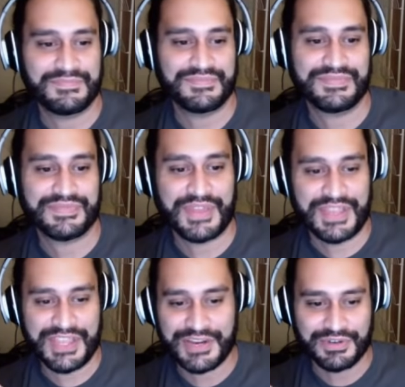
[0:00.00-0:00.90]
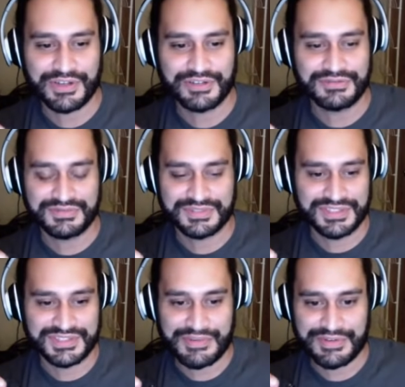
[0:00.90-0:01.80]
the hero
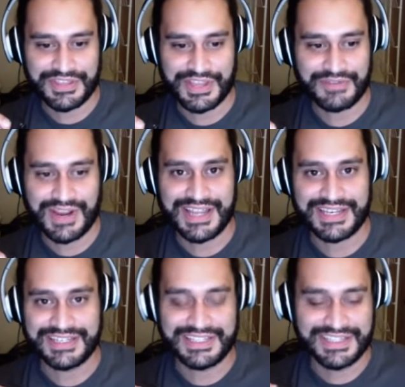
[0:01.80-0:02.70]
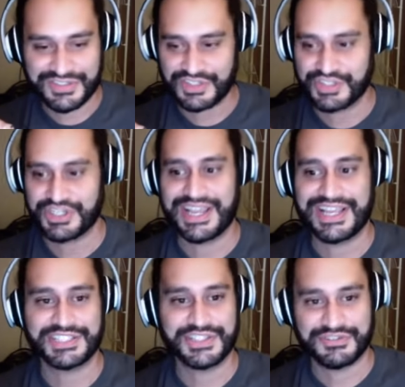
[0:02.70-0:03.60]
does everything right and he doesn't
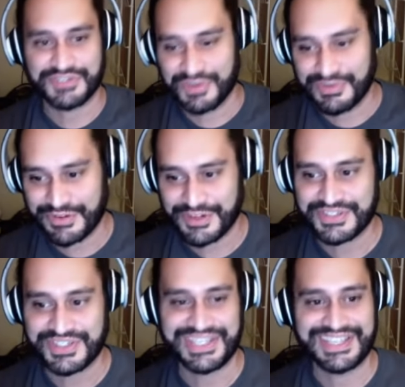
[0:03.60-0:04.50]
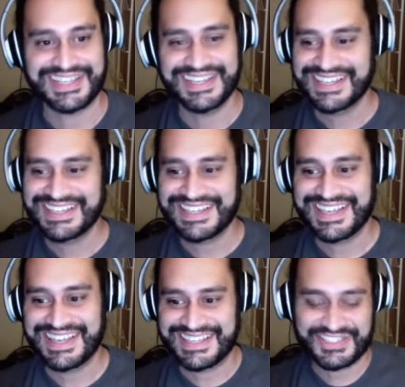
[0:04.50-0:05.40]
change and there's no adversity
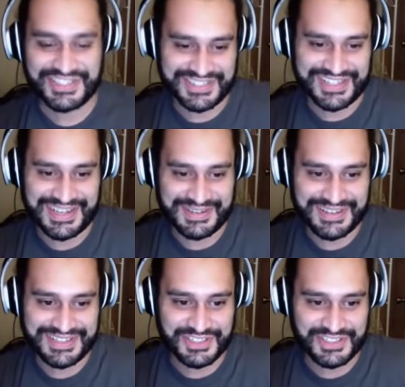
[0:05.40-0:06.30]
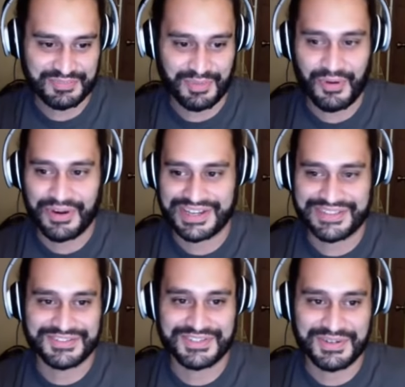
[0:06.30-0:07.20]
and it's just like it's just boring.
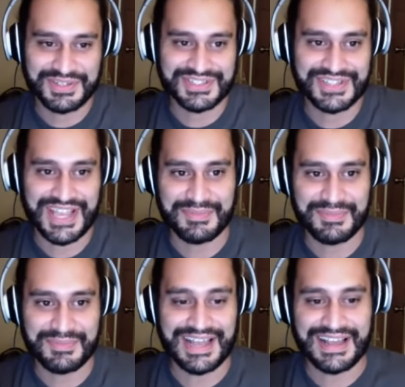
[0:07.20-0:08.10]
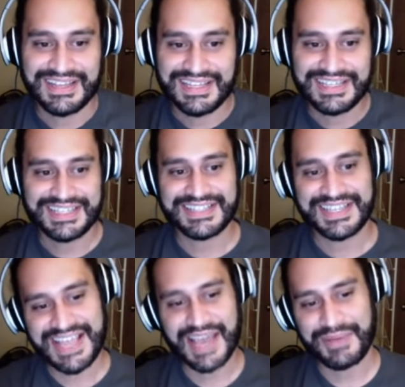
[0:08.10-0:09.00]
There's no excitement. It's like
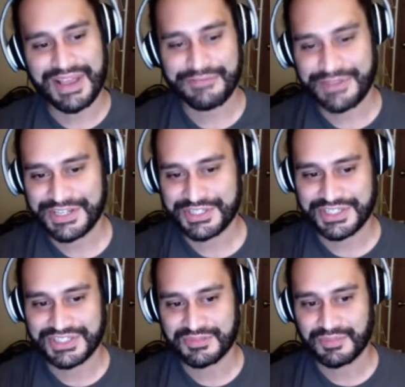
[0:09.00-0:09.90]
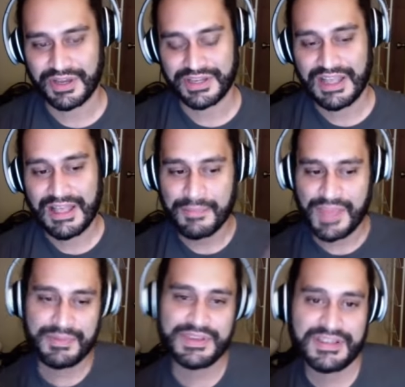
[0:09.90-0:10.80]
yeah, we got finishes, but
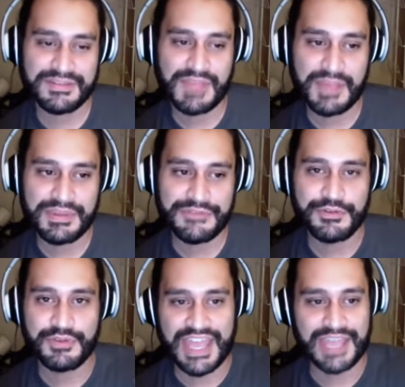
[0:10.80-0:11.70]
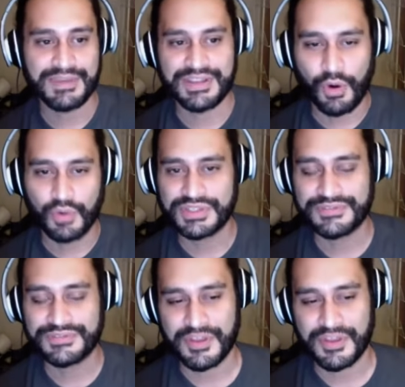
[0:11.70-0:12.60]
maybe maybe if you came in only
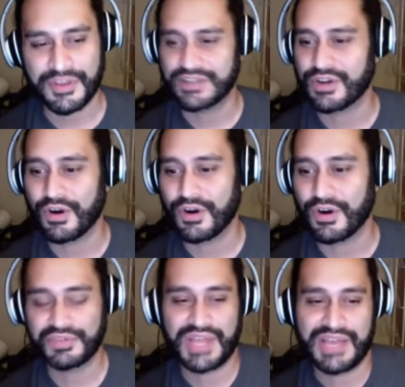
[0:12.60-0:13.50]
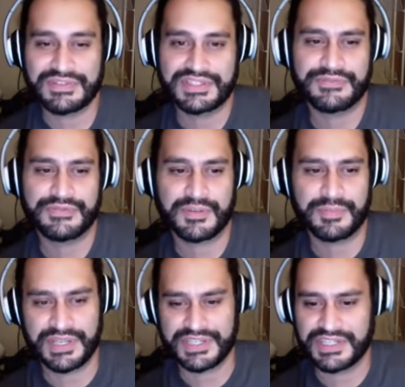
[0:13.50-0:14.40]
for the main card, you would have a different
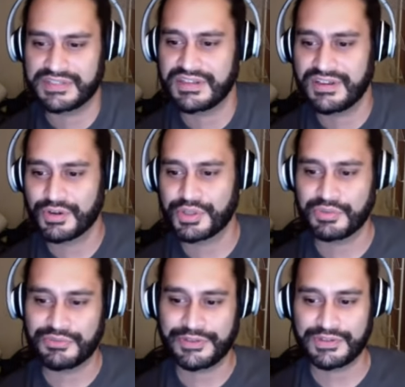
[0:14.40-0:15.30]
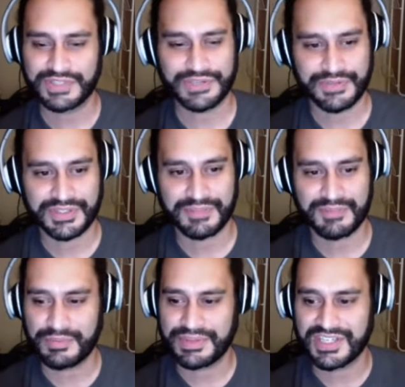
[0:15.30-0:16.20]
opinion or you would feel differently.
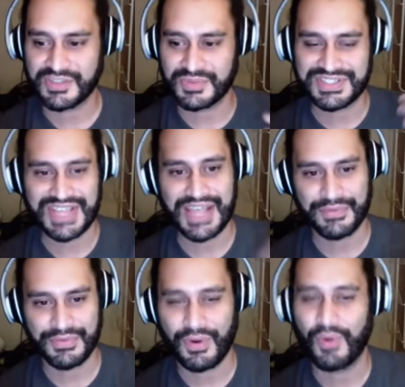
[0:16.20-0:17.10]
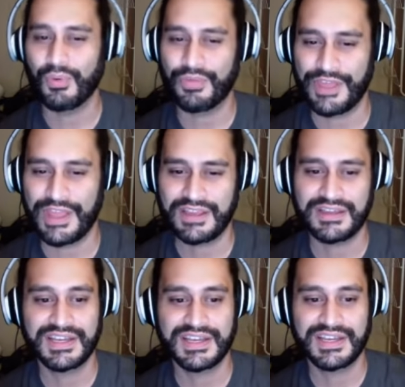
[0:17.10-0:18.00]
But because we sat through the whole thing,
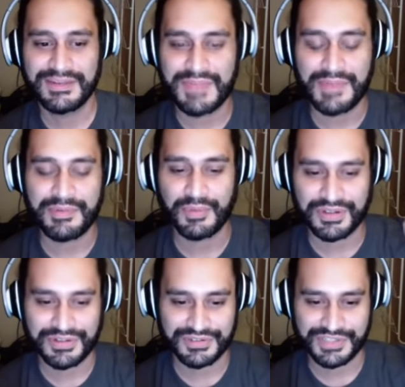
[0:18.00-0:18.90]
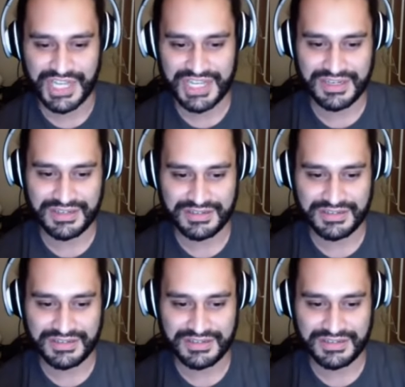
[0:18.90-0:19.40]
maybe we're a little jaded.